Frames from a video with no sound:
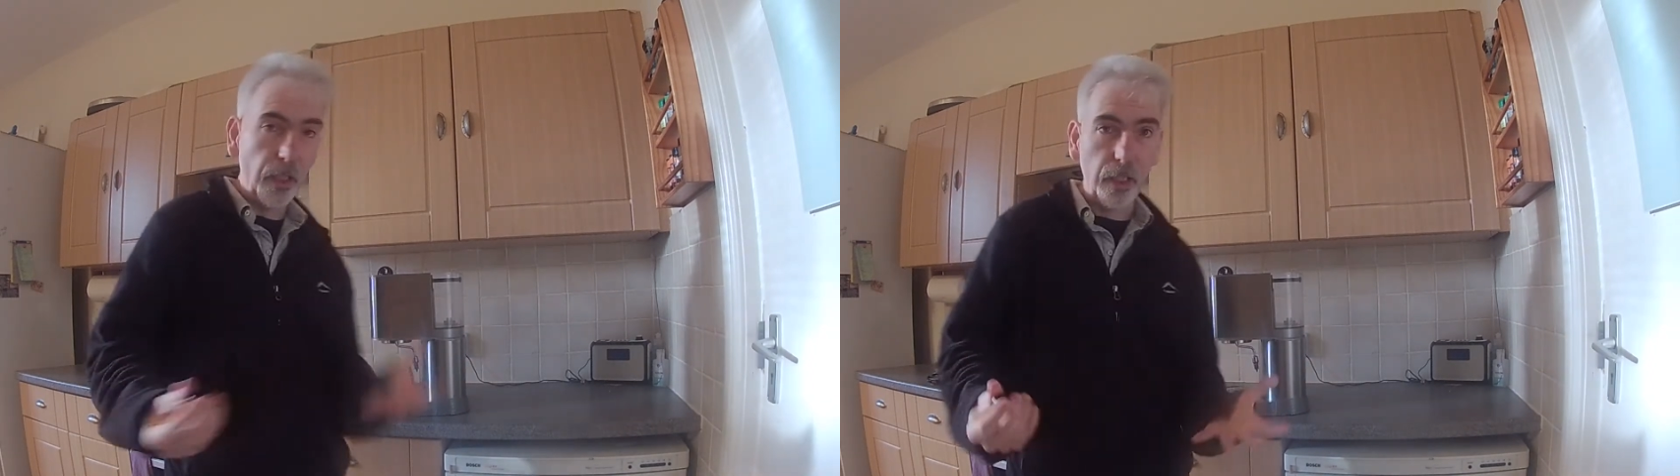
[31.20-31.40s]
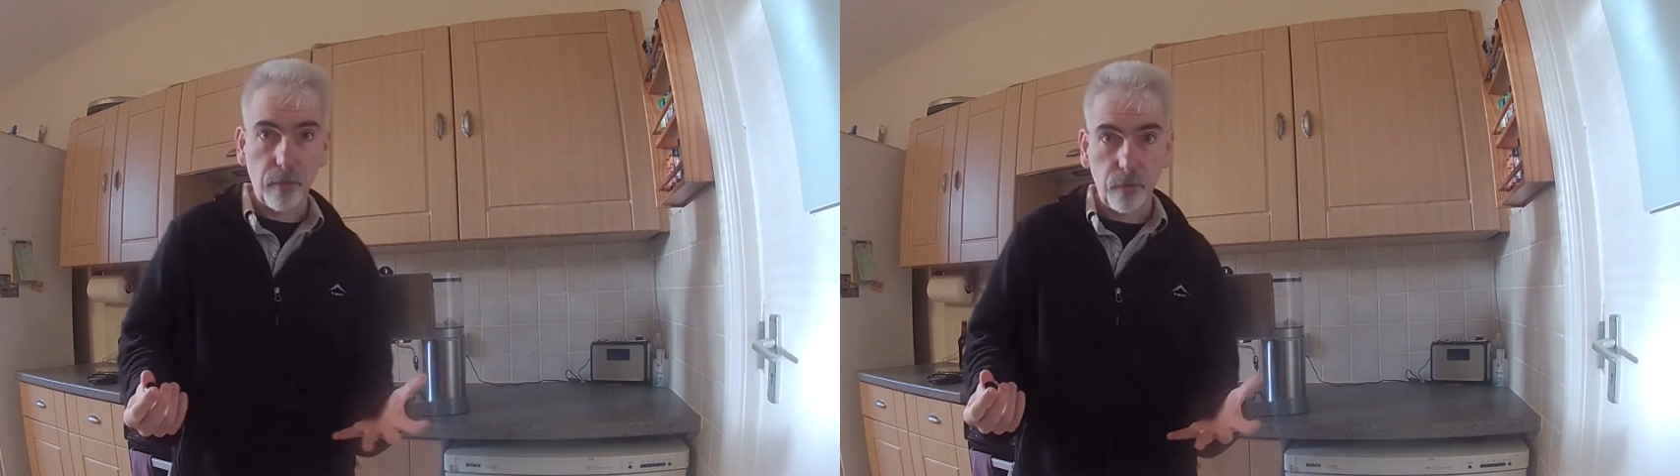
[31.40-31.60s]

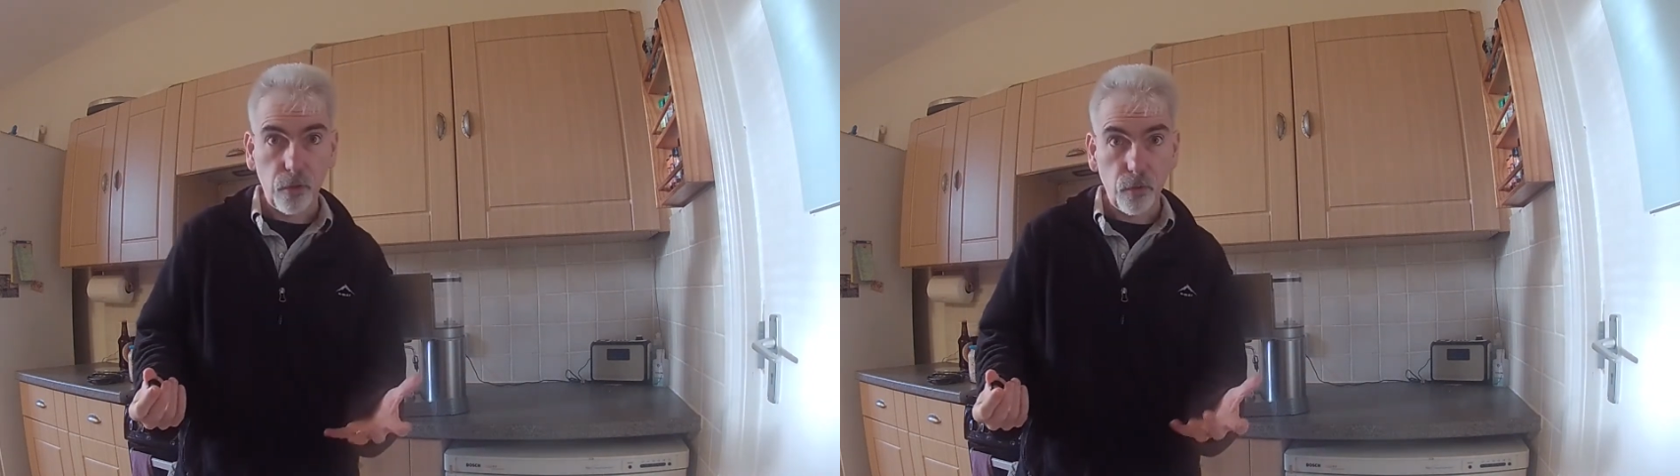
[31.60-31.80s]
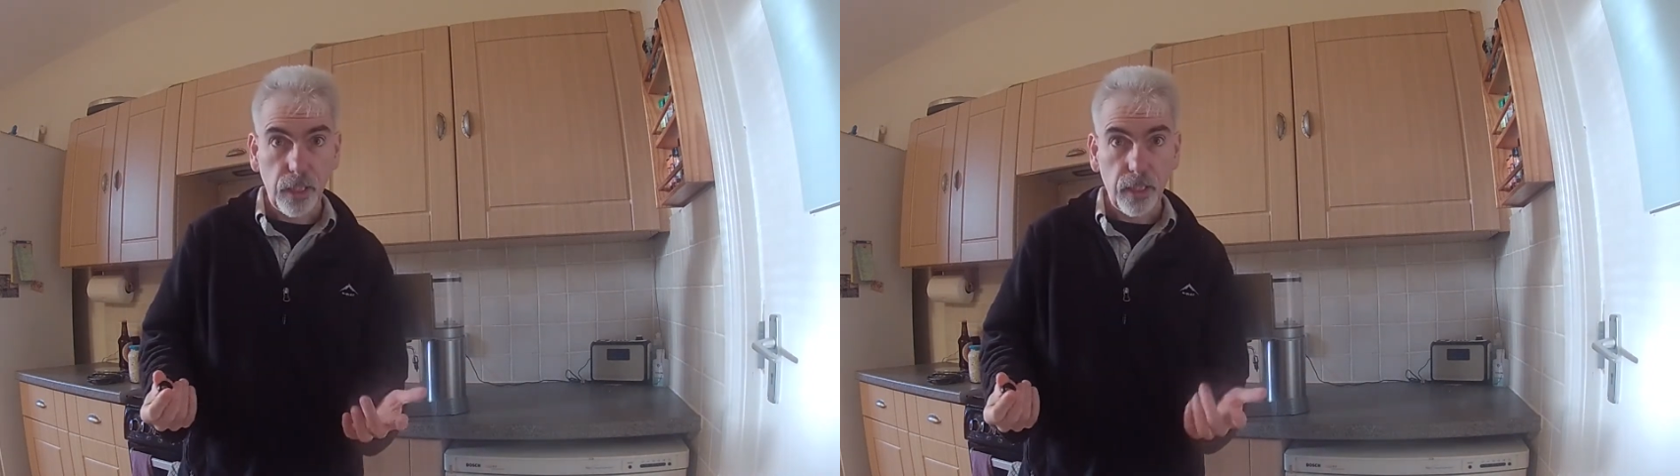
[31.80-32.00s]
to cover two
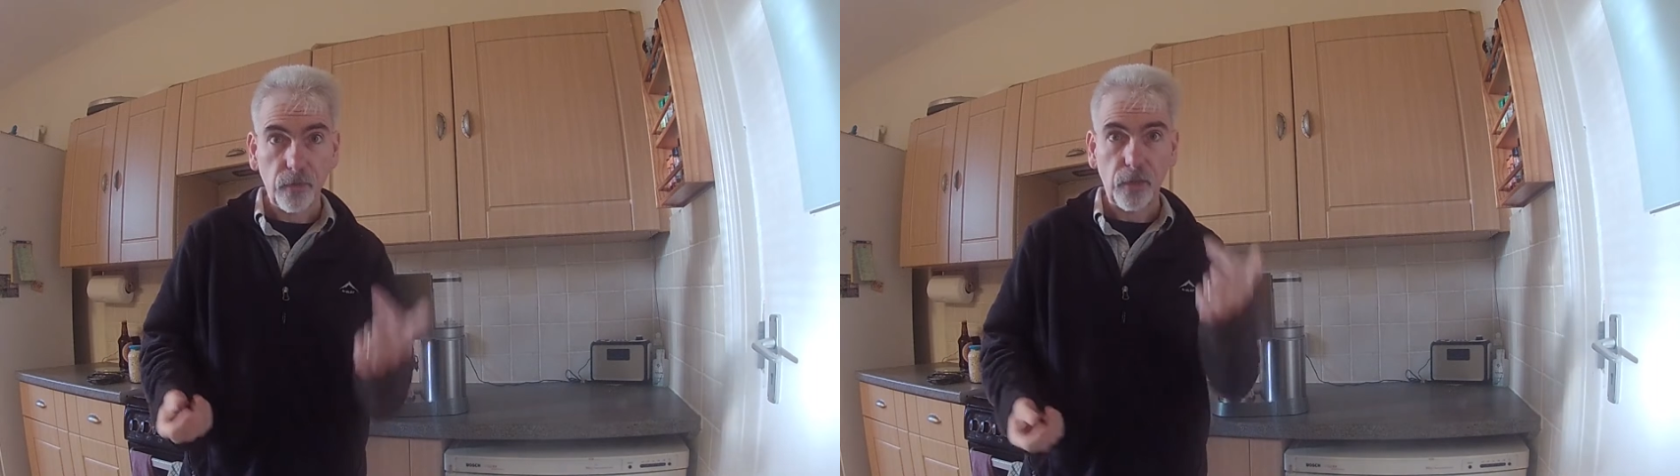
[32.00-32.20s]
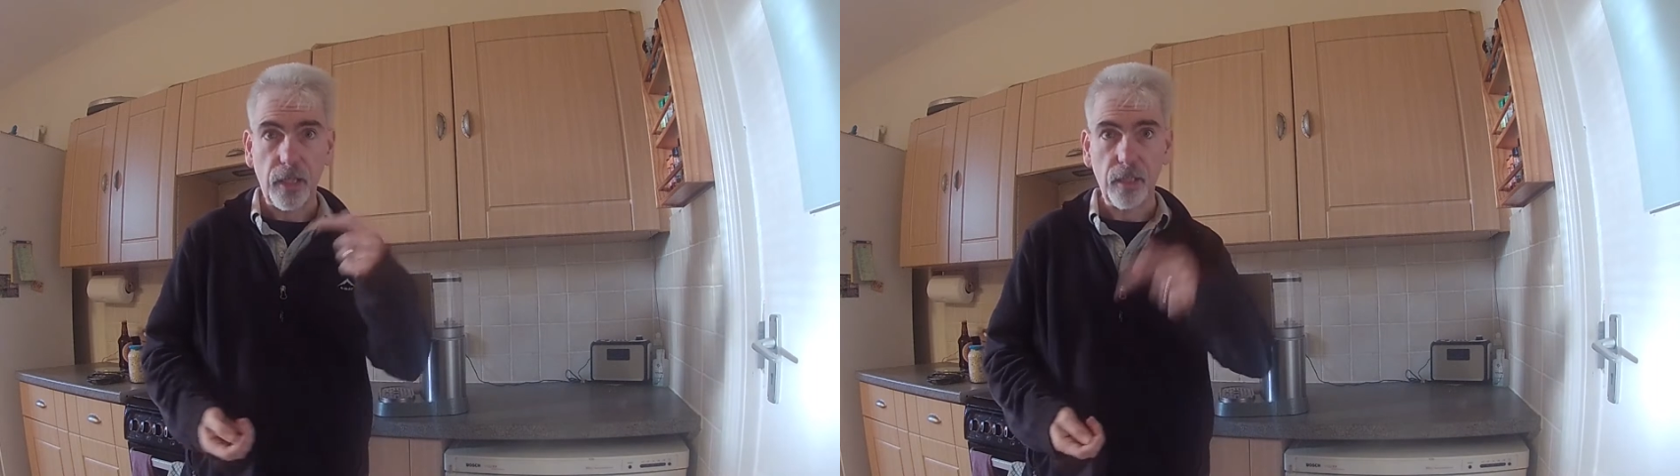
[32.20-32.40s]
things:
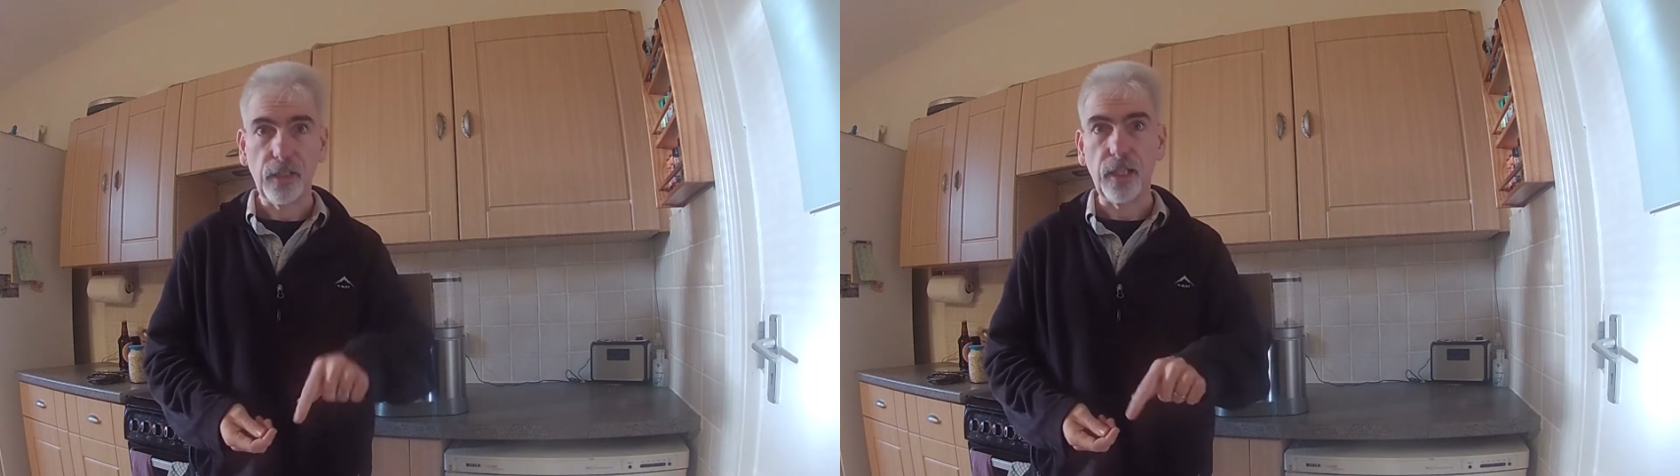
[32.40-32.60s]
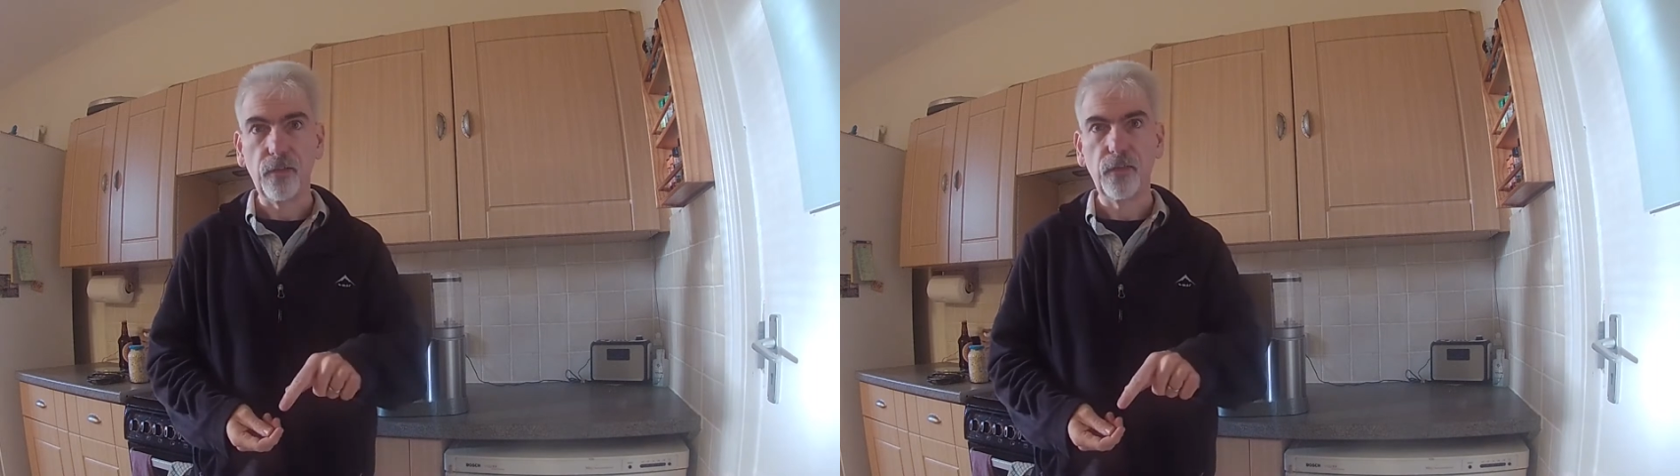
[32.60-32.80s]
how to
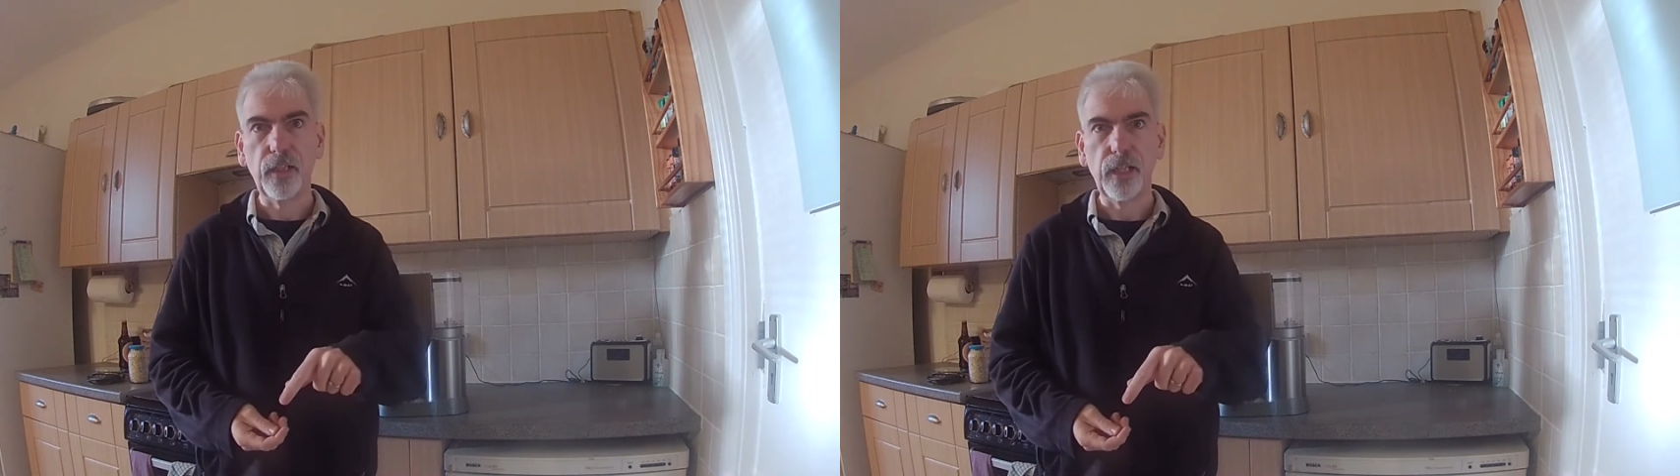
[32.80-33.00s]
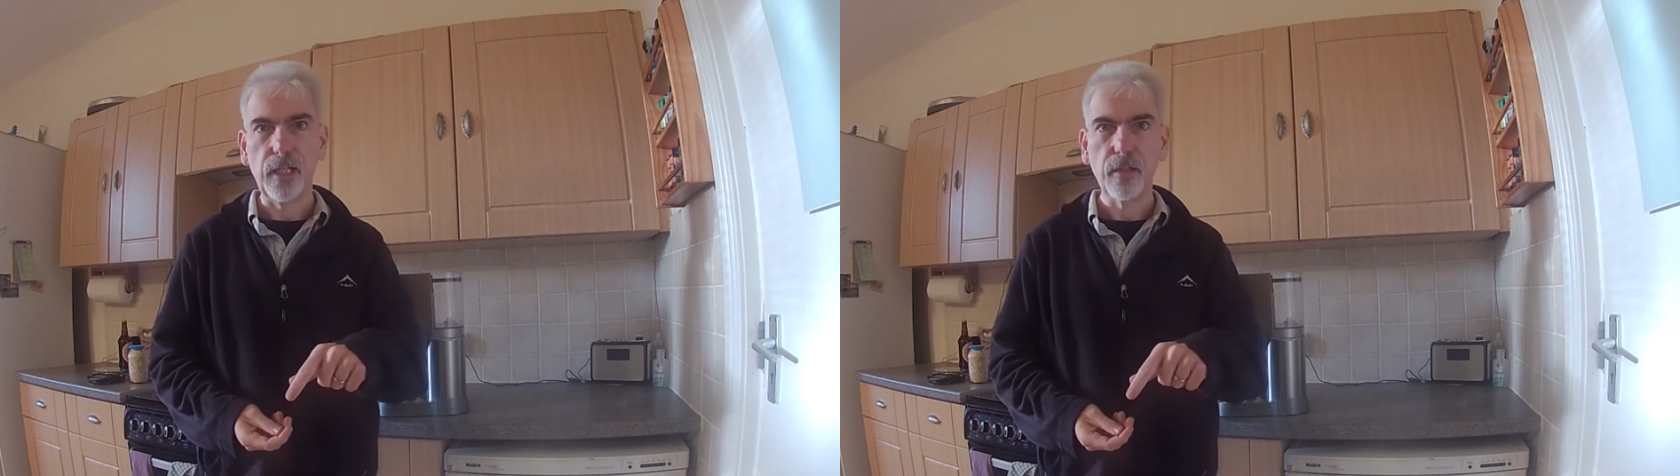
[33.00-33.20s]
get the seal
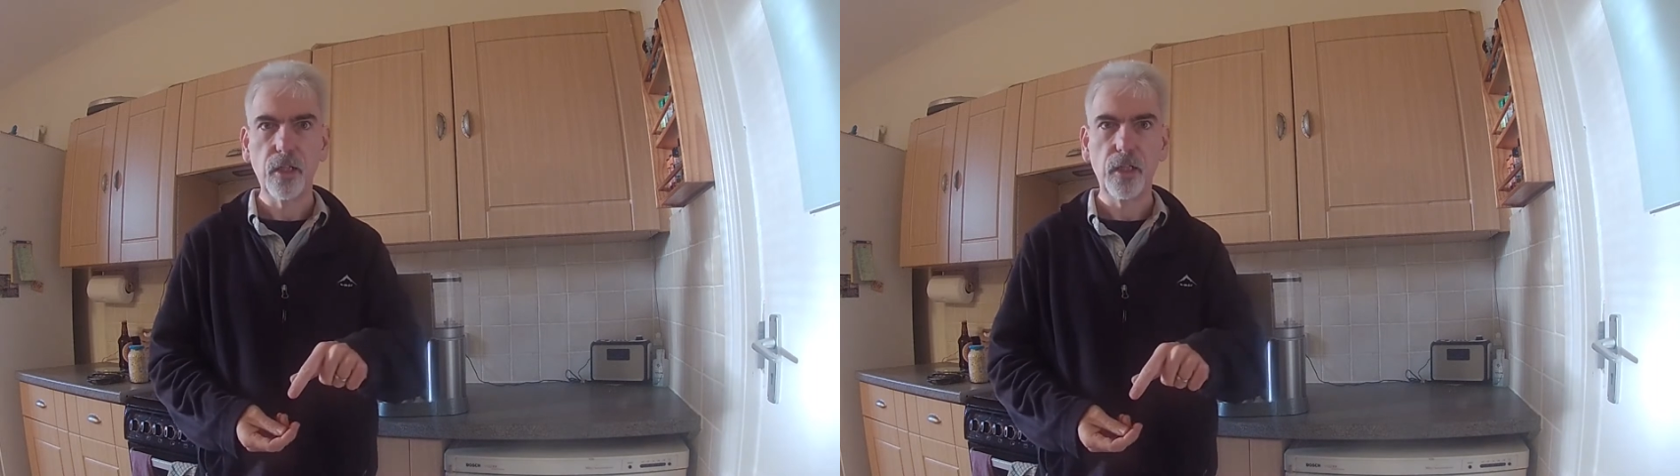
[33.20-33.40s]
out